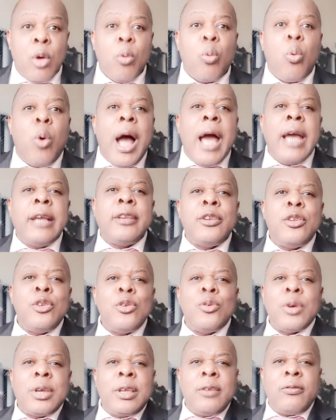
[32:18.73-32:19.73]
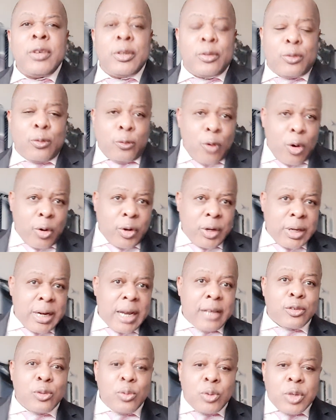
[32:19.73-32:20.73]
Why do you give it to
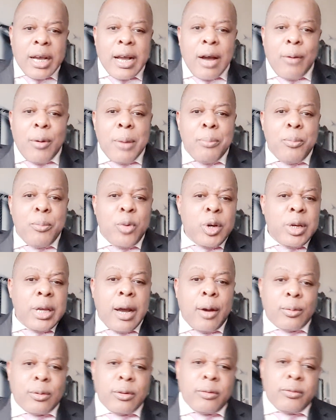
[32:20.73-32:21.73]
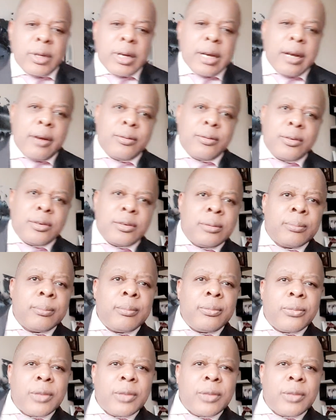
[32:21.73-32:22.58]
foreigners to take our money out of the country?